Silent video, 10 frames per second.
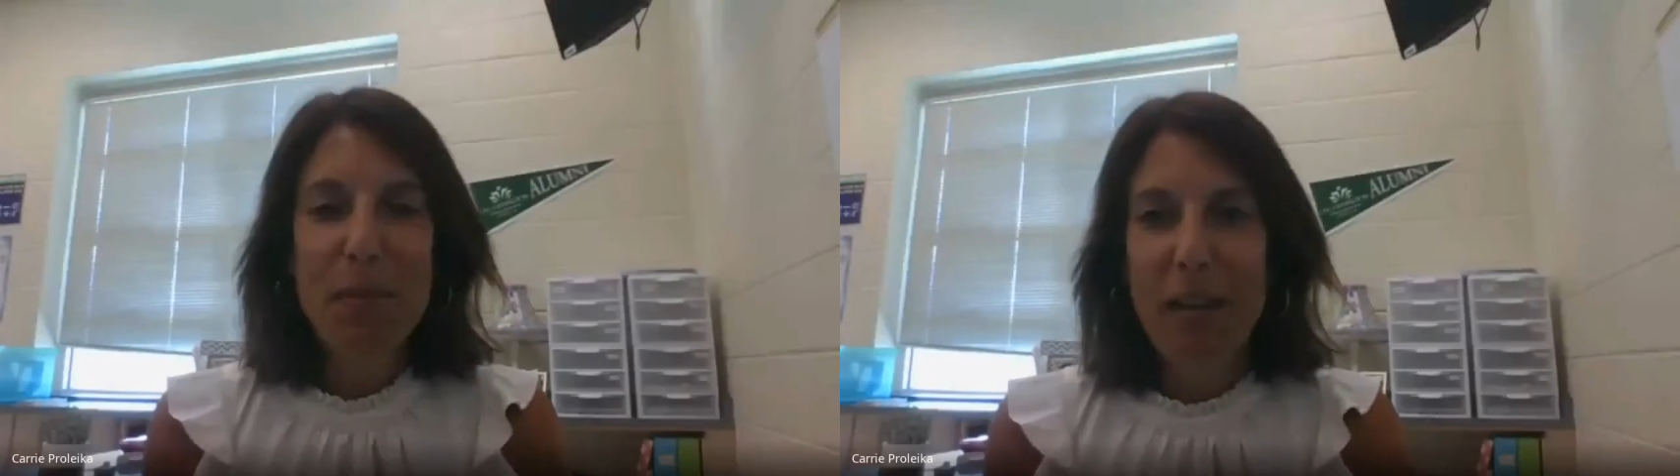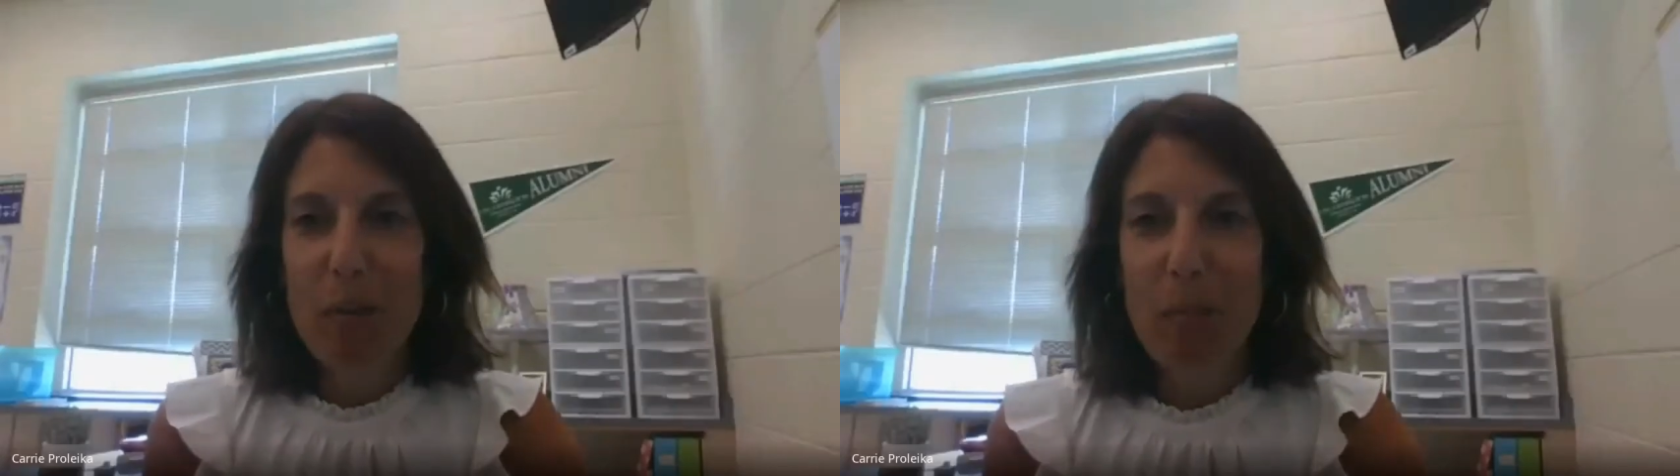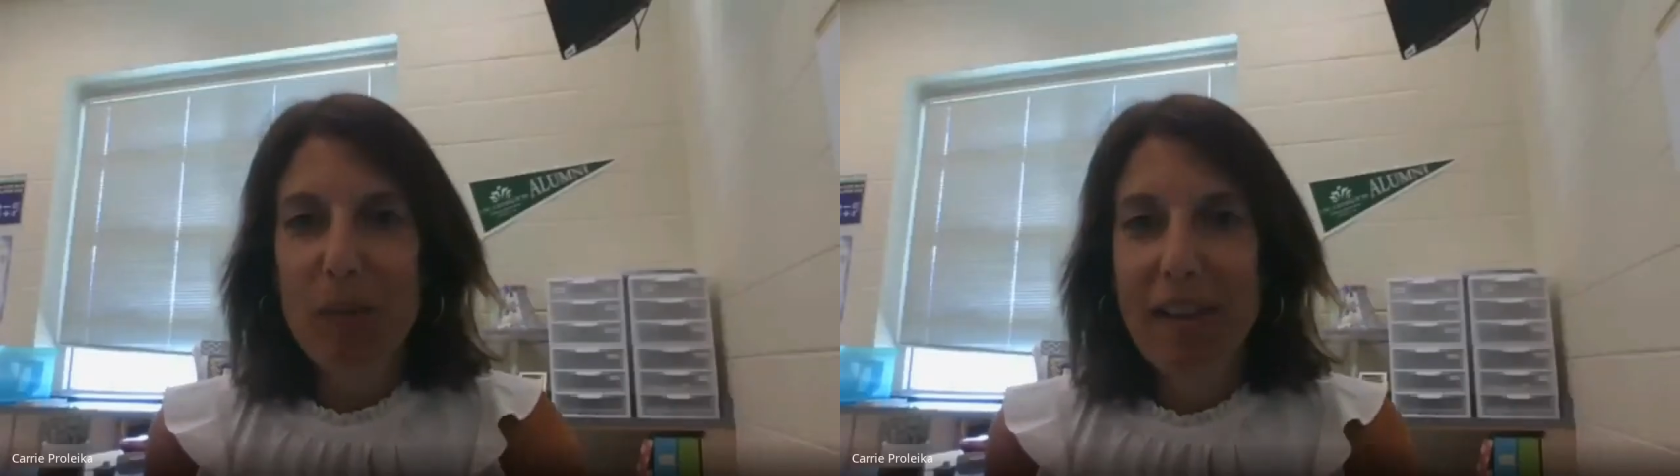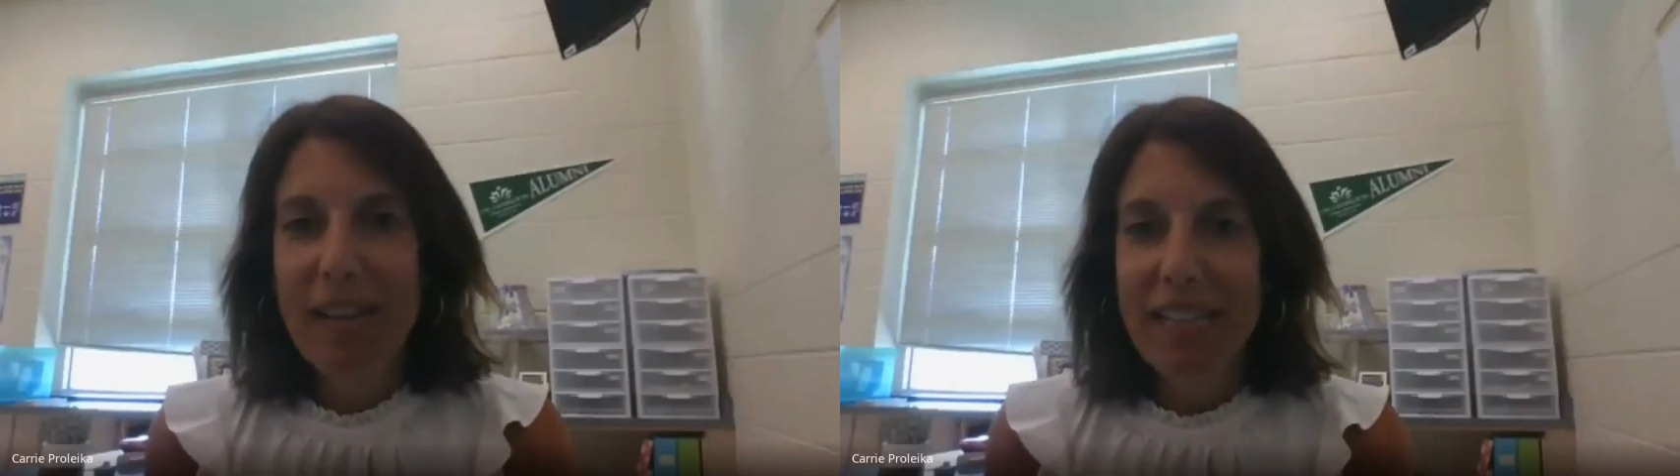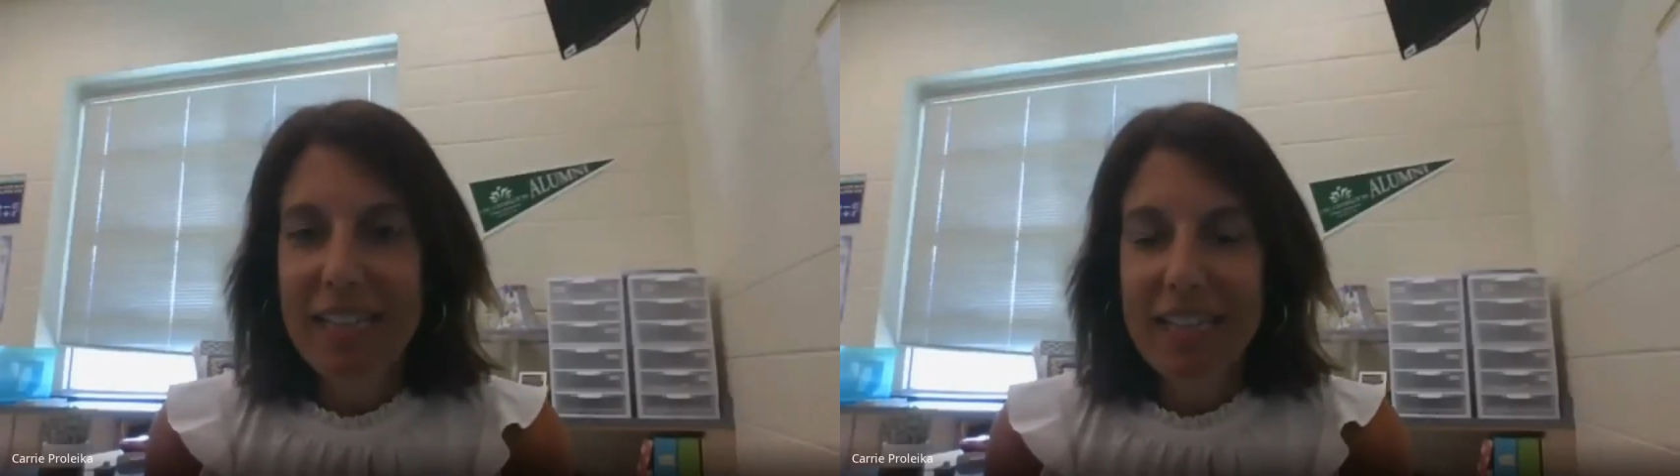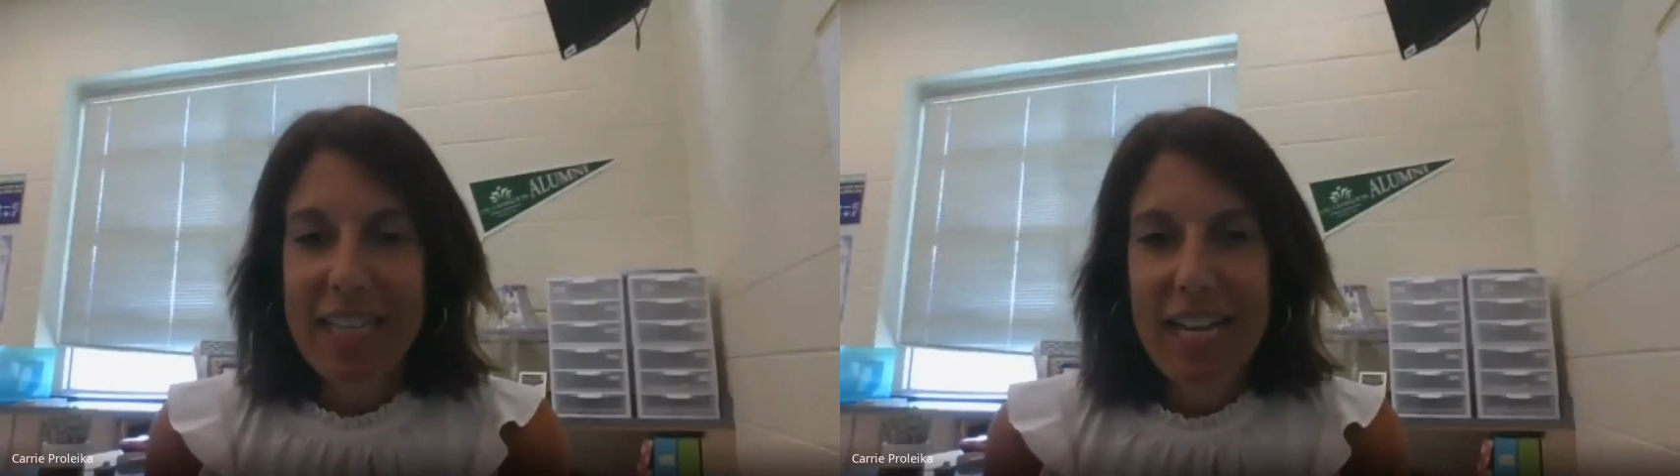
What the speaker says: I'm Carrie Perlica,